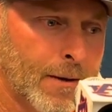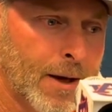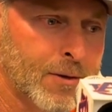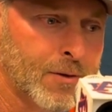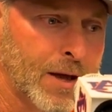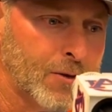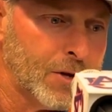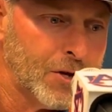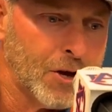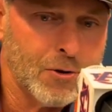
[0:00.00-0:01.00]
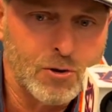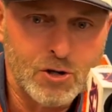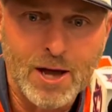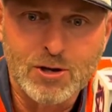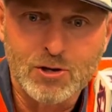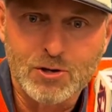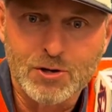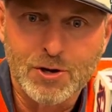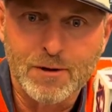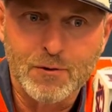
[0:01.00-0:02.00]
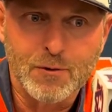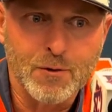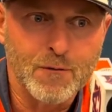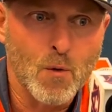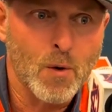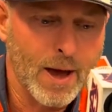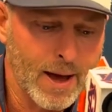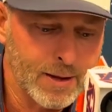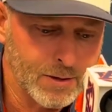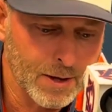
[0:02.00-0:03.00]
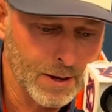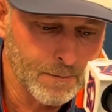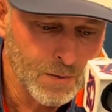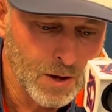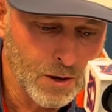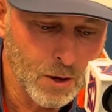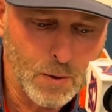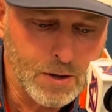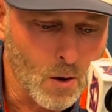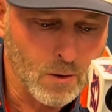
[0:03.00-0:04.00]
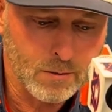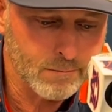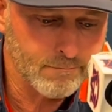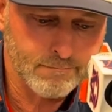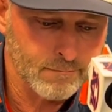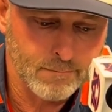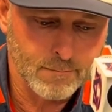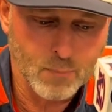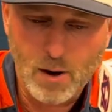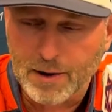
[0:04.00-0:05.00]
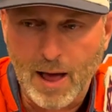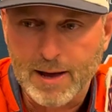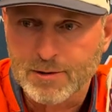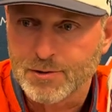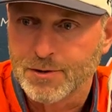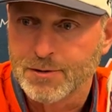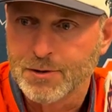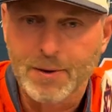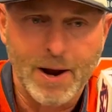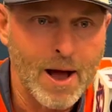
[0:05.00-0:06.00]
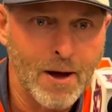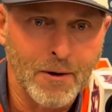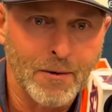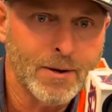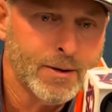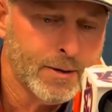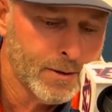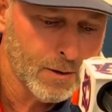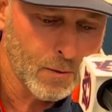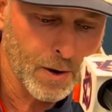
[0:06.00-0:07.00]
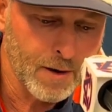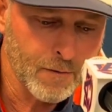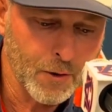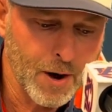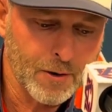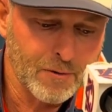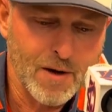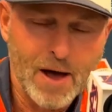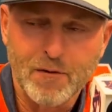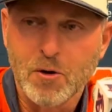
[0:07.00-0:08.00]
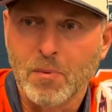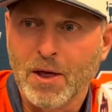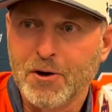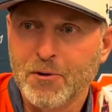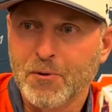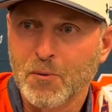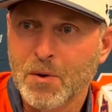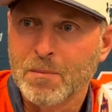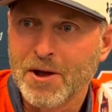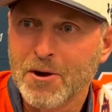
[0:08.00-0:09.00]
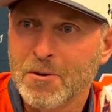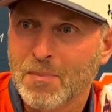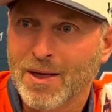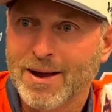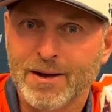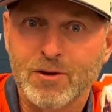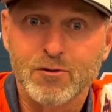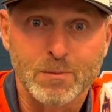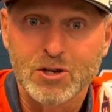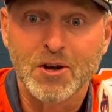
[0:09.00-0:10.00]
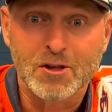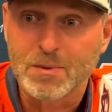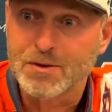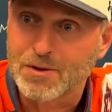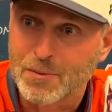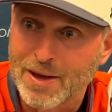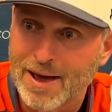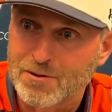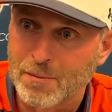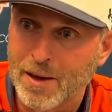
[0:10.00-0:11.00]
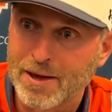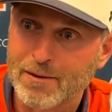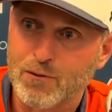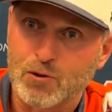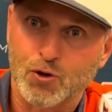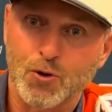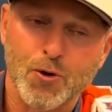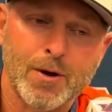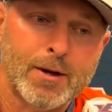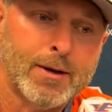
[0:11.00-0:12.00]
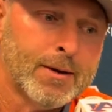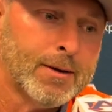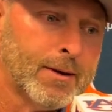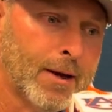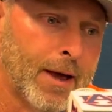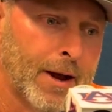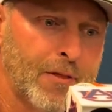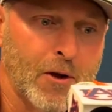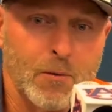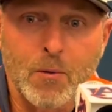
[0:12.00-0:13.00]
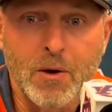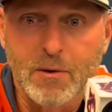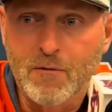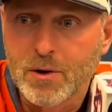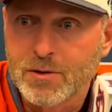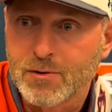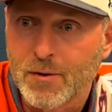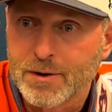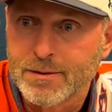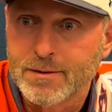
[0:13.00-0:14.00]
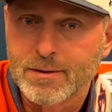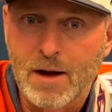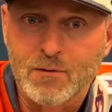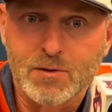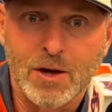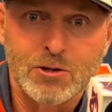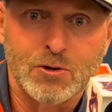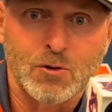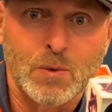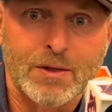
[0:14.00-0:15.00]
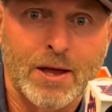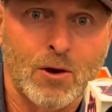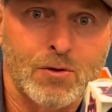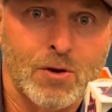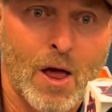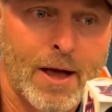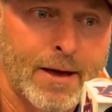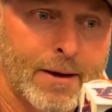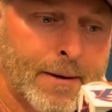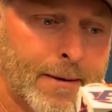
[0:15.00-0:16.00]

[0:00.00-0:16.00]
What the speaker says: as things continue to change and shift, you're forecasting. And, you know, we talked probably last year, you and I, or whatever, you're not on a 5-year plan, you're on a 1-by-year plan. And there's some adjustments that we have to make for sure. And I think we will. We've already started conversations of what that looks like.